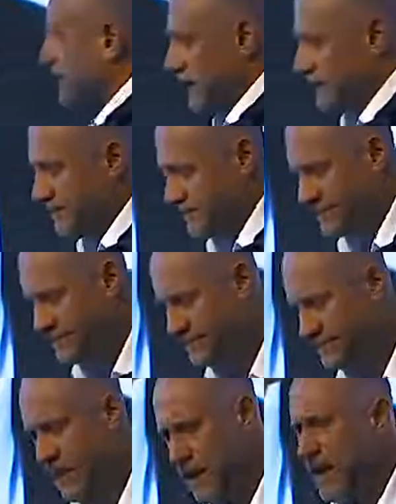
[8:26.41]
see.
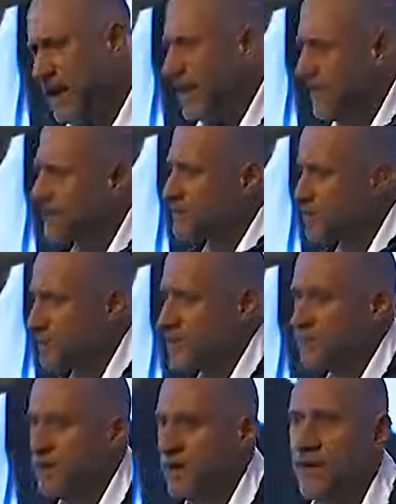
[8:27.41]
And this
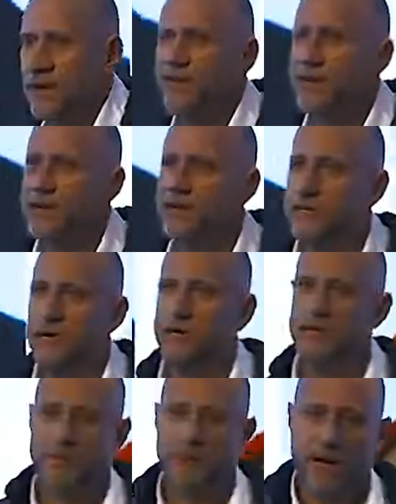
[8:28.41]
brings up a lot of
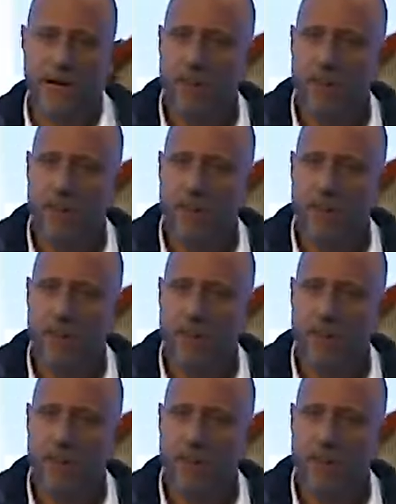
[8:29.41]
concerns for me.